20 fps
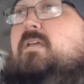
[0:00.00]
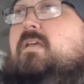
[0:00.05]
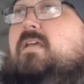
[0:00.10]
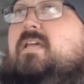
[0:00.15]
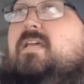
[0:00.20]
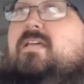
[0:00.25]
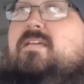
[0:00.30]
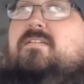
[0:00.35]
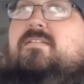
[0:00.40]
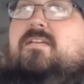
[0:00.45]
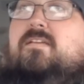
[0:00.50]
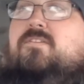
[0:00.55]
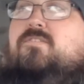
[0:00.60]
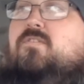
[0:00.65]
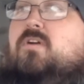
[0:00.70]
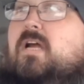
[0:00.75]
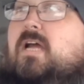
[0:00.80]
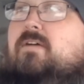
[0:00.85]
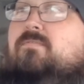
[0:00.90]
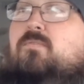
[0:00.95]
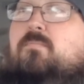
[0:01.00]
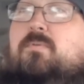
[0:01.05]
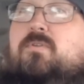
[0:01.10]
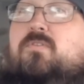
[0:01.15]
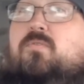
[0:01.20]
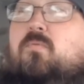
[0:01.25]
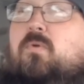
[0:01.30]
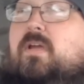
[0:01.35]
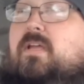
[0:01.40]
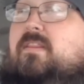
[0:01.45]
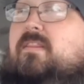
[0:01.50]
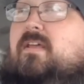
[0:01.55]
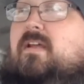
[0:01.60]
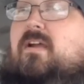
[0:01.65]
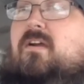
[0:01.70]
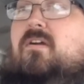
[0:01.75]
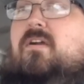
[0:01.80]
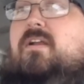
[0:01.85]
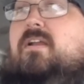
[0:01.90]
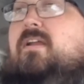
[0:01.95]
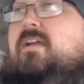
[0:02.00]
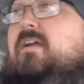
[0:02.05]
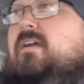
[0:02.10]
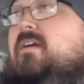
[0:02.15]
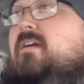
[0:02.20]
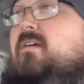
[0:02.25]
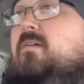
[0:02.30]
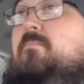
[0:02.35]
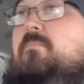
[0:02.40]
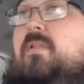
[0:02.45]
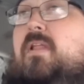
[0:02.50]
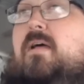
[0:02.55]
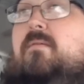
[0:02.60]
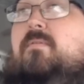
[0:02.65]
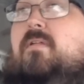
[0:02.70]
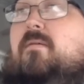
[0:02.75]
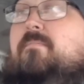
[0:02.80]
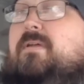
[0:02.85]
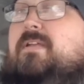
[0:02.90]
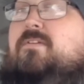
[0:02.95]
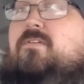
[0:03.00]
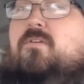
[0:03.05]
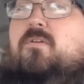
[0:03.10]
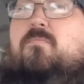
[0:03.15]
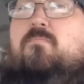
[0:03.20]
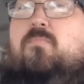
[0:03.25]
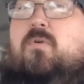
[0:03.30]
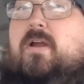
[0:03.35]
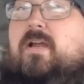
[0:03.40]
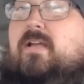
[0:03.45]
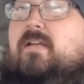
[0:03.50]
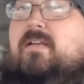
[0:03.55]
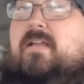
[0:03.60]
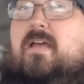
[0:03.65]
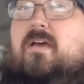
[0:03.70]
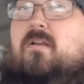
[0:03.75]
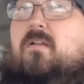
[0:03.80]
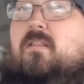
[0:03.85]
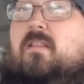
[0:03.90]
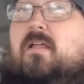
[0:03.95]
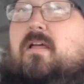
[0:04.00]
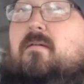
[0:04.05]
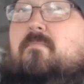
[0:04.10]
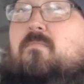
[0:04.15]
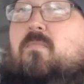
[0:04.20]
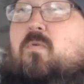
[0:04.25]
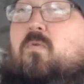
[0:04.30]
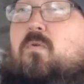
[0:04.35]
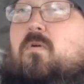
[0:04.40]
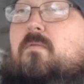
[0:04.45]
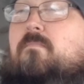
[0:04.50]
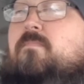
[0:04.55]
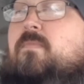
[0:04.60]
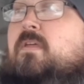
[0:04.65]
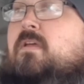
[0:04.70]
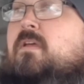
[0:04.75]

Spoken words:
easy travel between there and here, blah, blah. I mean, you can break it down a lot more.